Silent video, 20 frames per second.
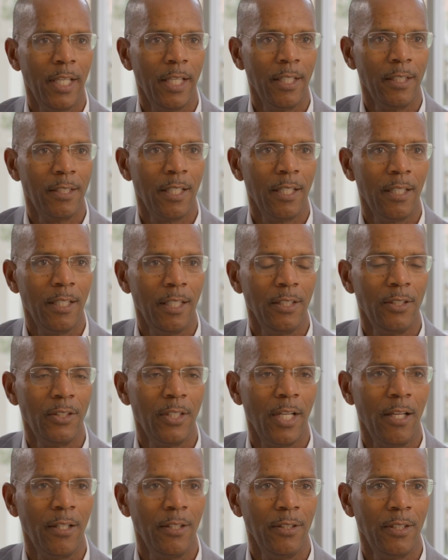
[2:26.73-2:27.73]
against these
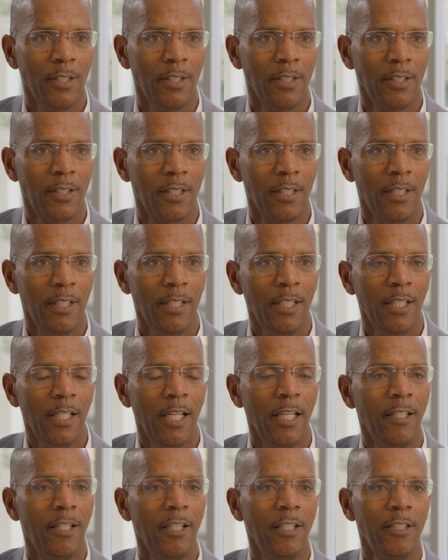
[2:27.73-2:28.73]
challenges.
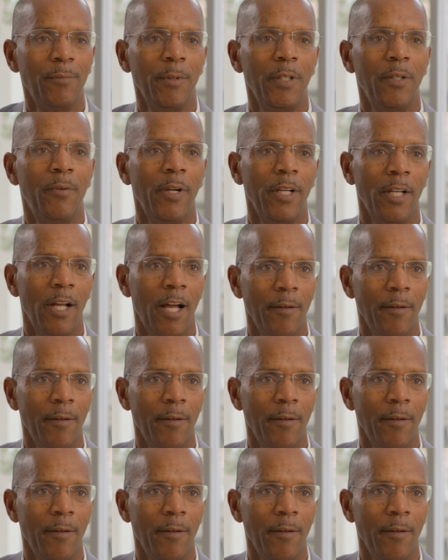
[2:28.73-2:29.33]
It gives me great